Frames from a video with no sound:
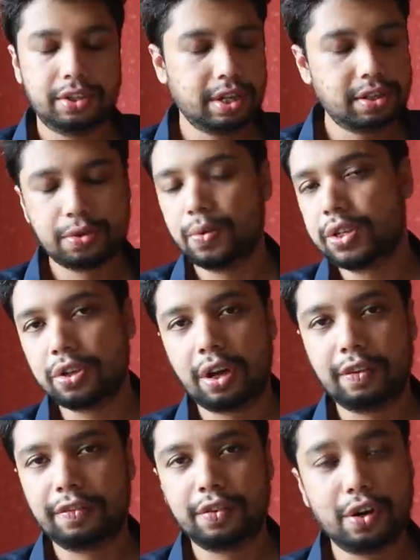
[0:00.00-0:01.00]
just switch
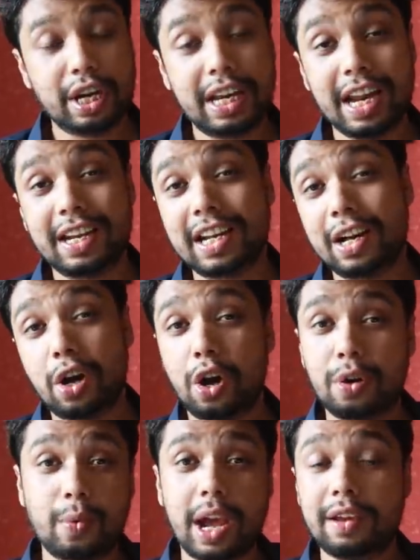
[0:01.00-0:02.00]
off your data
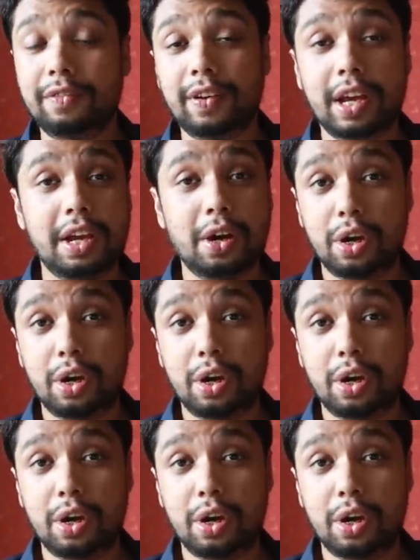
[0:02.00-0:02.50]
or Wi-Fi